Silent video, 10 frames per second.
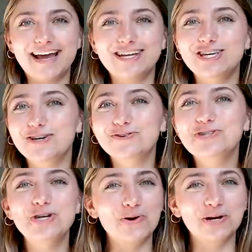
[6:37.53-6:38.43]
had a
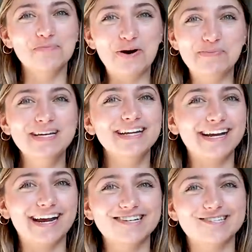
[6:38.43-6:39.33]
huge yoga moment in
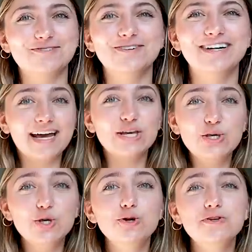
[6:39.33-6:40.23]
high school. Had a
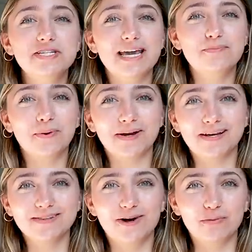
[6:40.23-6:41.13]
huge
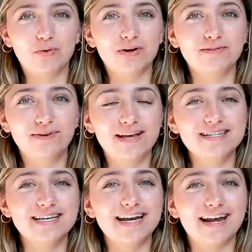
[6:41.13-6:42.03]
skateboarding and longboarding
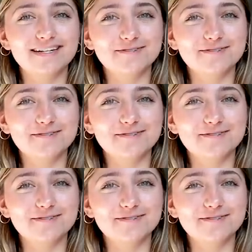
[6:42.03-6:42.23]
phase in high